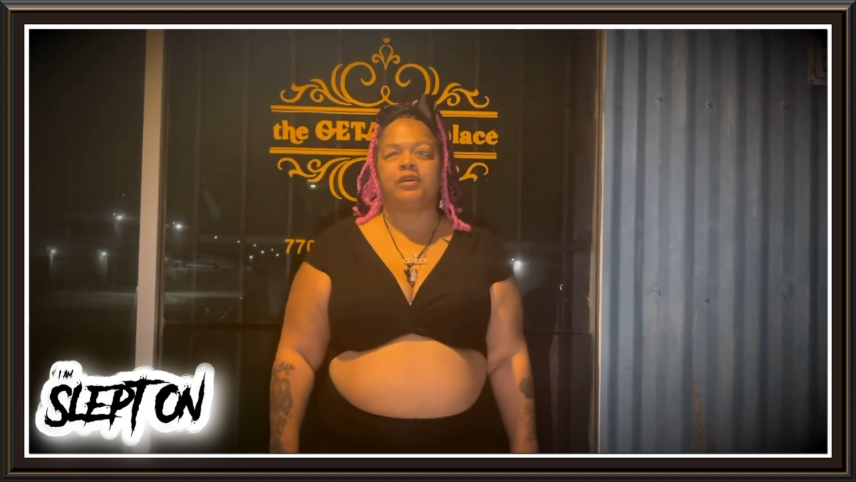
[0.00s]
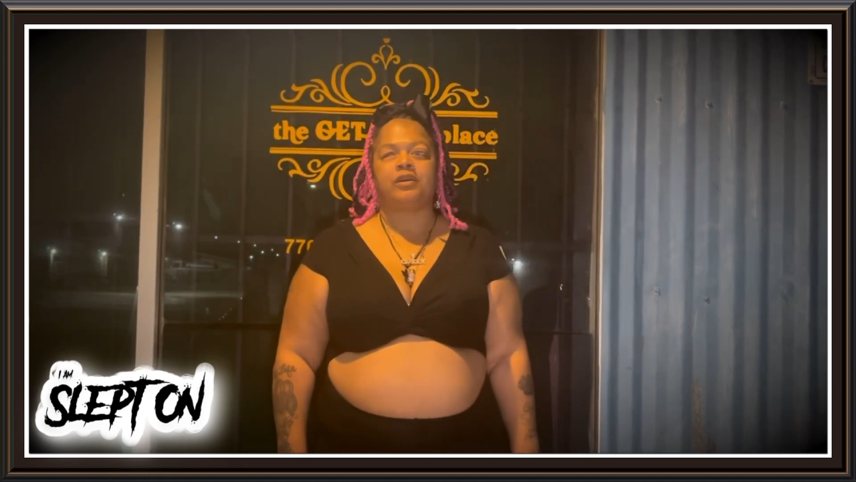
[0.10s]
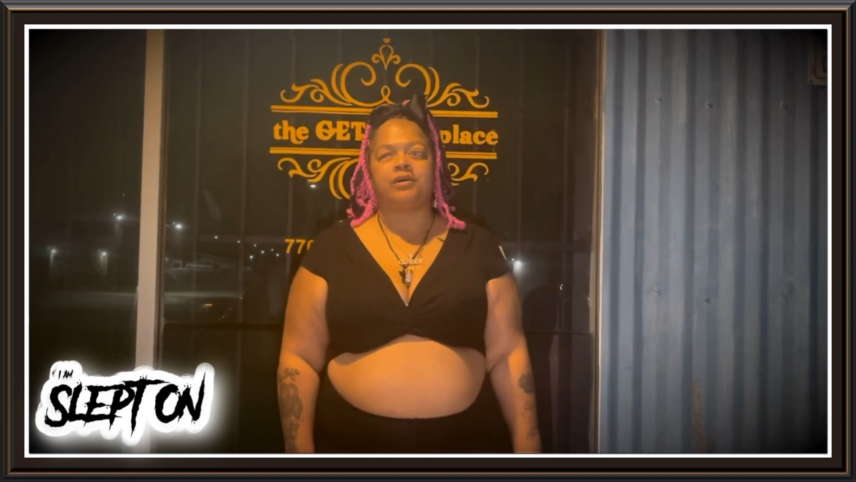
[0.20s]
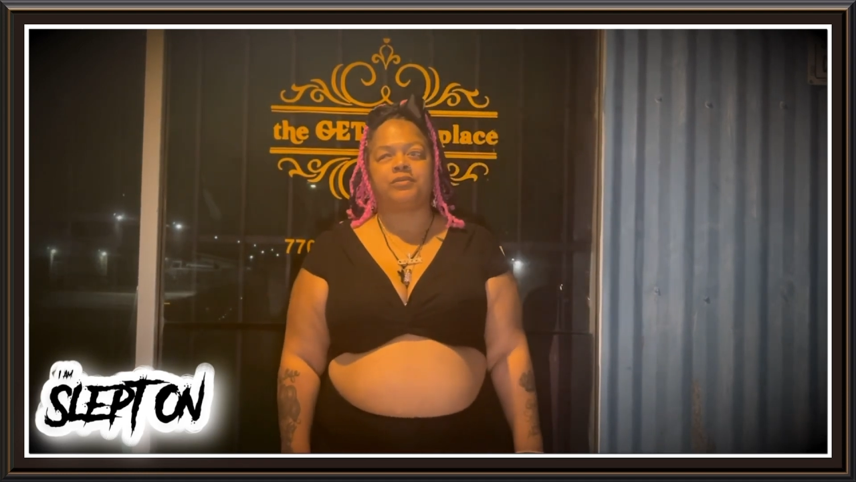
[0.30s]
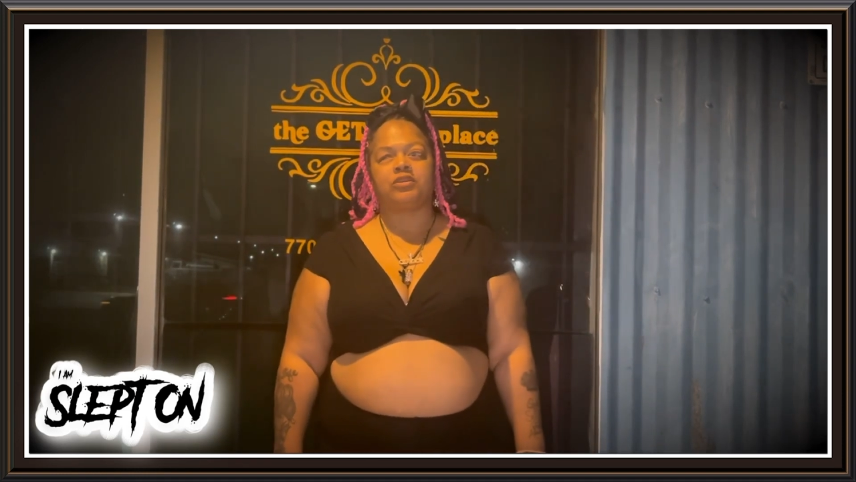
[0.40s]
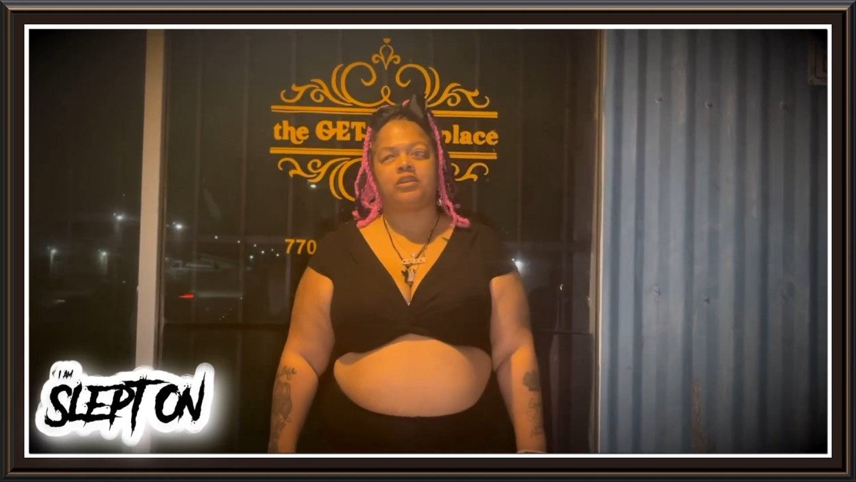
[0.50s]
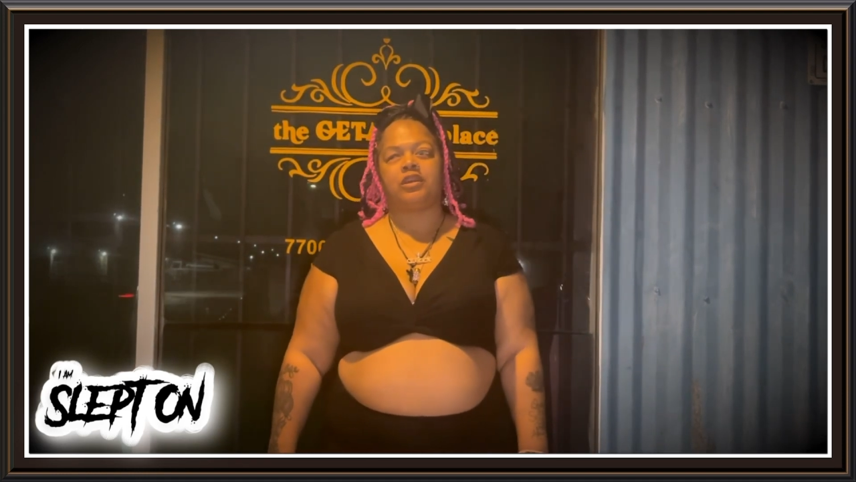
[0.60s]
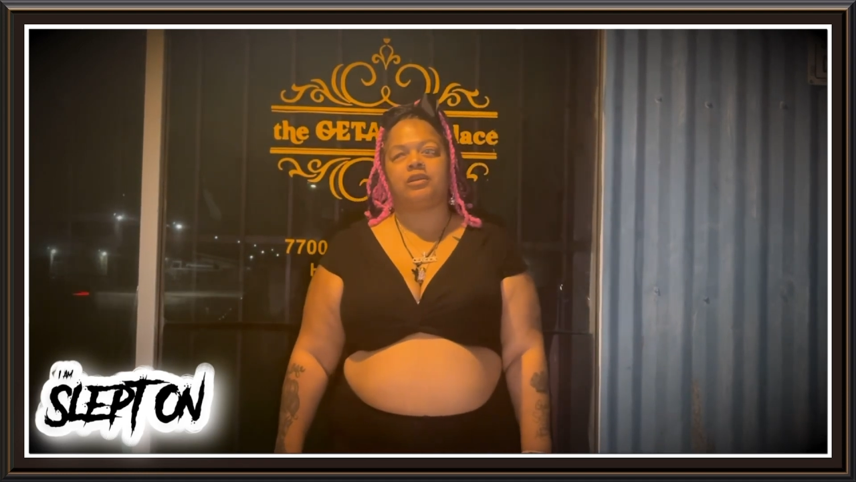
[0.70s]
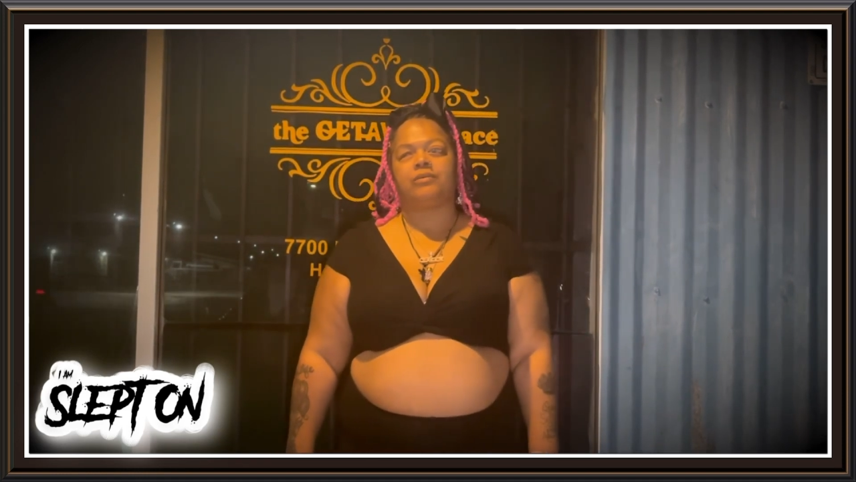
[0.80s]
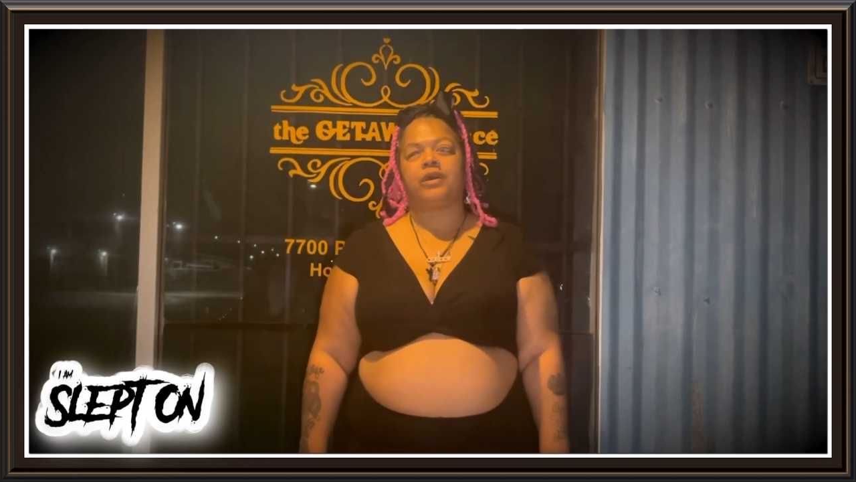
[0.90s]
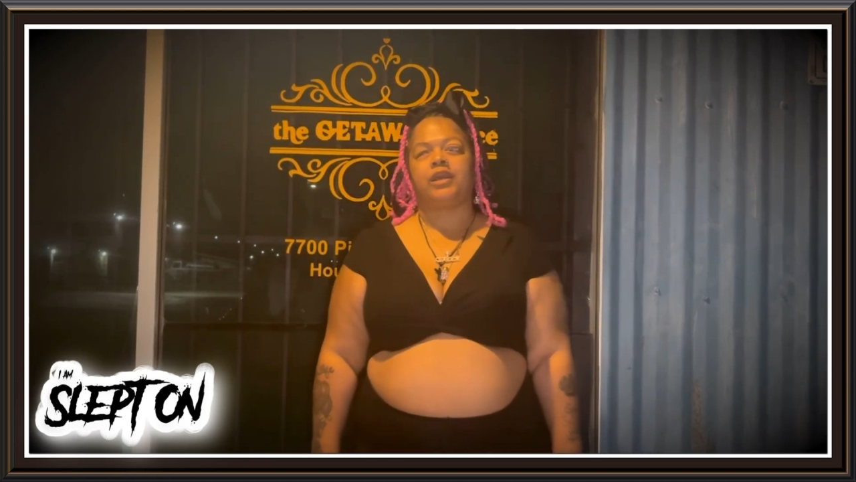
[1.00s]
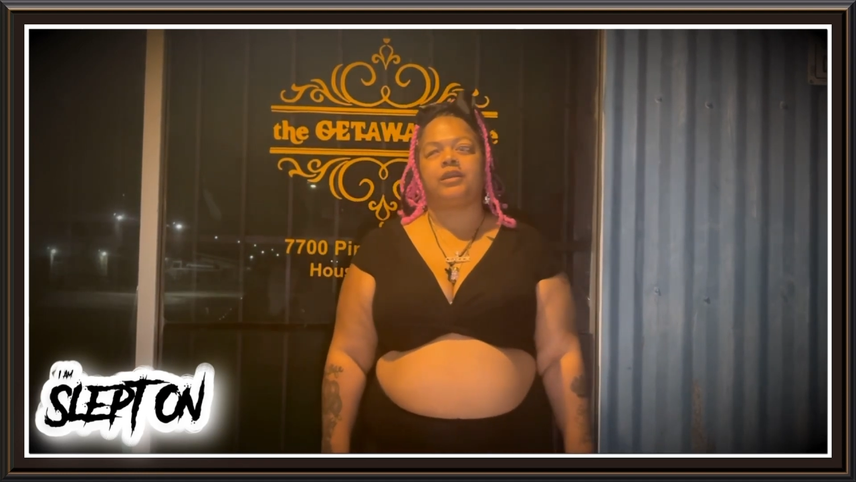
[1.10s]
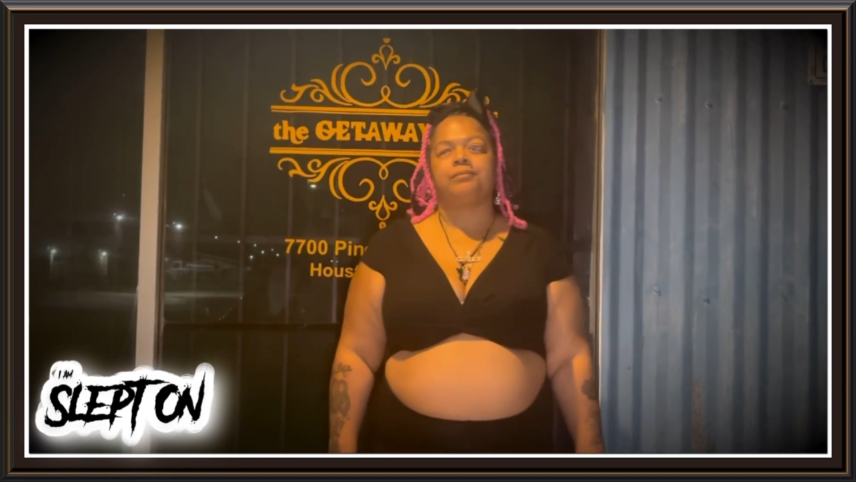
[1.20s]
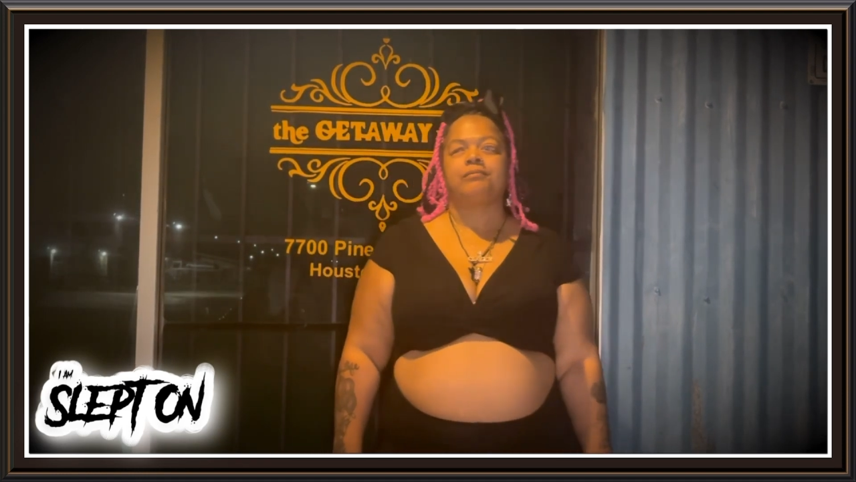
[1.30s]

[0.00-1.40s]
coming to the Getaway